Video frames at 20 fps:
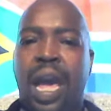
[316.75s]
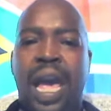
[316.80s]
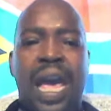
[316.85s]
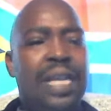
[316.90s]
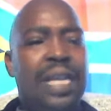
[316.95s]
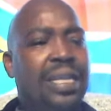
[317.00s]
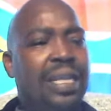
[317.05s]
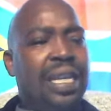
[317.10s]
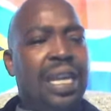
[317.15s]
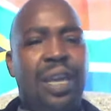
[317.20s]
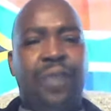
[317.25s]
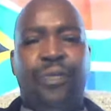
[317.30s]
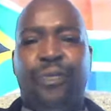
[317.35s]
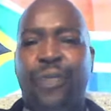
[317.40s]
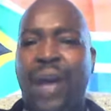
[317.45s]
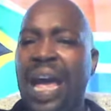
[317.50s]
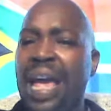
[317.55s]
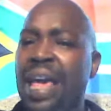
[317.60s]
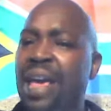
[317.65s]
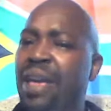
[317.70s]
as if
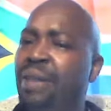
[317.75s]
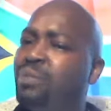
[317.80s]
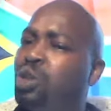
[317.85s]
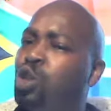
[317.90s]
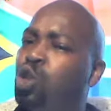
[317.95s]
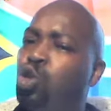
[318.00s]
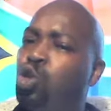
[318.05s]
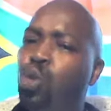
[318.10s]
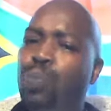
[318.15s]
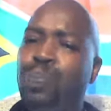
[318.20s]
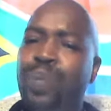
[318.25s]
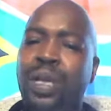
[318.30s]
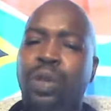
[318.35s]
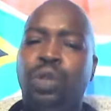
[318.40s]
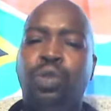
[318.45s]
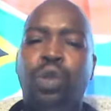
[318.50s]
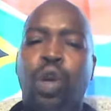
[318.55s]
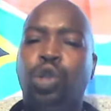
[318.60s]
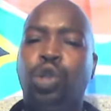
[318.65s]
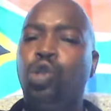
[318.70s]
I am stupid,
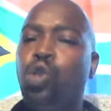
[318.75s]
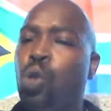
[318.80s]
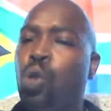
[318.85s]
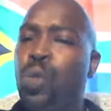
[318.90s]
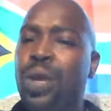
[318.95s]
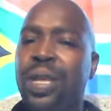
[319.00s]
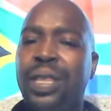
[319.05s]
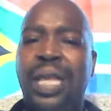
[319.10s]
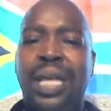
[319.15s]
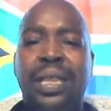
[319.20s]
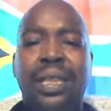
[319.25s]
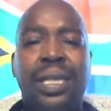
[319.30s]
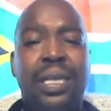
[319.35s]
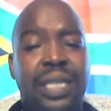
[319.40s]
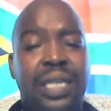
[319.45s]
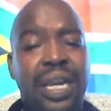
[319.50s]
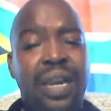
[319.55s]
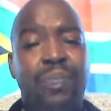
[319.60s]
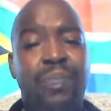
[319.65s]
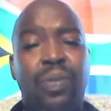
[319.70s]
not knowing that the
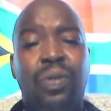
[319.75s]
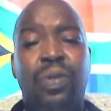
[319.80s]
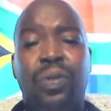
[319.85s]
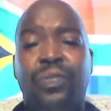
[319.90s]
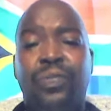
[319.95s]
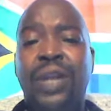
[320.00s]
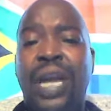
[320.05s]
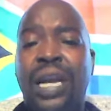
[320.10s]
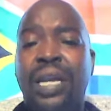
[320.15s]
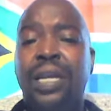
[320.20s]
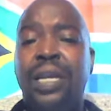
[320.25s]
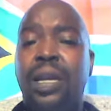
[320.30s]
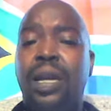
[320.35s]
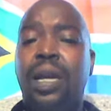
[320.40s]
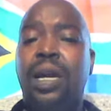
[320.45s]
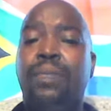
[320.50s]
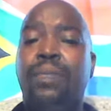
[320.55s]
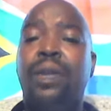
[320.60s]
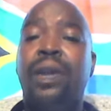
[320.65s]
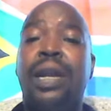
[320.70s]
table of
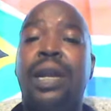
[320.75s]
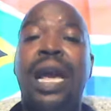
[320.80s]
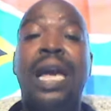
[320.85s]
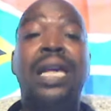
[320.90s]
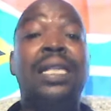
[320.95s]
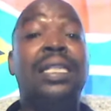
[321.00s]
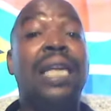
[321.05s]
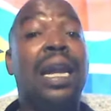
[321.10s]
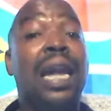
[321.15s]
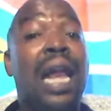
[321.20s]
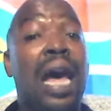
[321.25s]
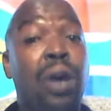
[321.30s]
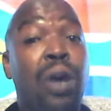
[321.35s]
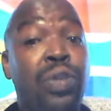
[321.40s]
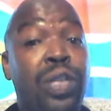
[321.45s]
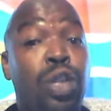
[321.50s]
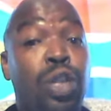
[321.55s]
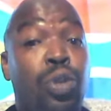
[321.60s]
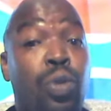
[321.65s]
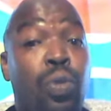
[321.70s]
non-derogable rights
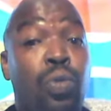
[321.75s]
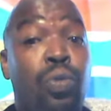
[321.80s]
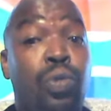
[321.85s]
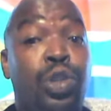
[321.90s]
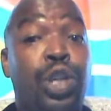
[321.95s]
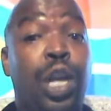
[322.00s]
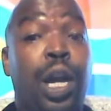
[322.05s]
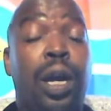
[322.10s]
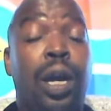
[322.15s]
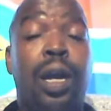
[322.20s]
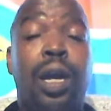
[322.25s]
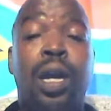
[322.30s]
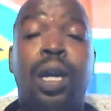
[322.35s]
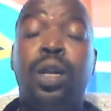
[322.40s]
allows a soldier